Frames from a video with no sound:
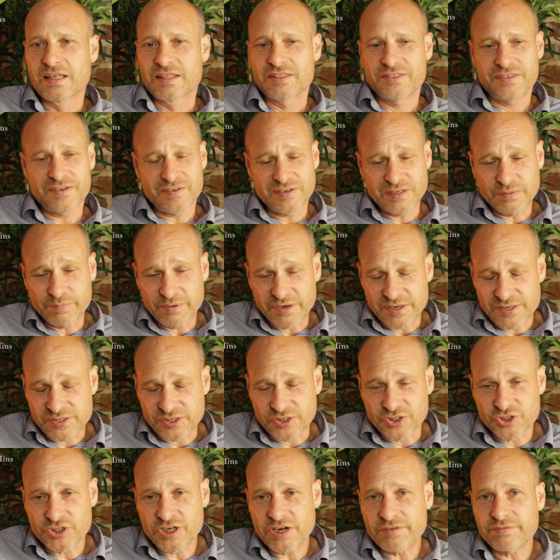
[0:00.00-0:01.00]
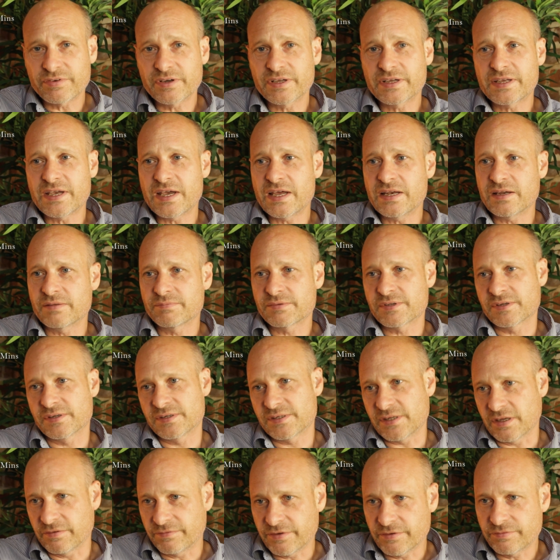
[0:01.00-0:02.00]
30 minutes to travel again. I'm going to
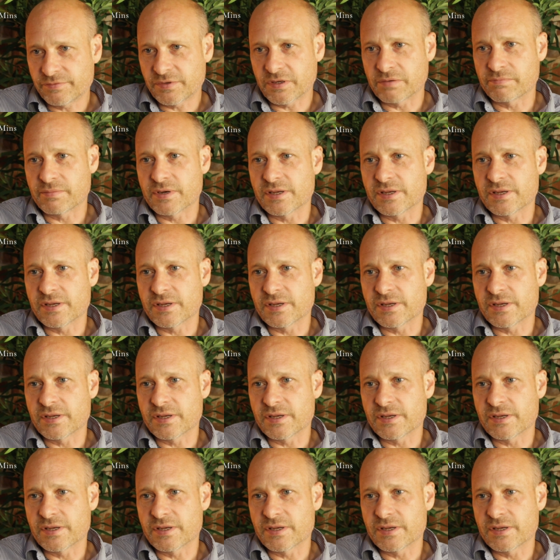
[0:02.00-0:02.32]
say 15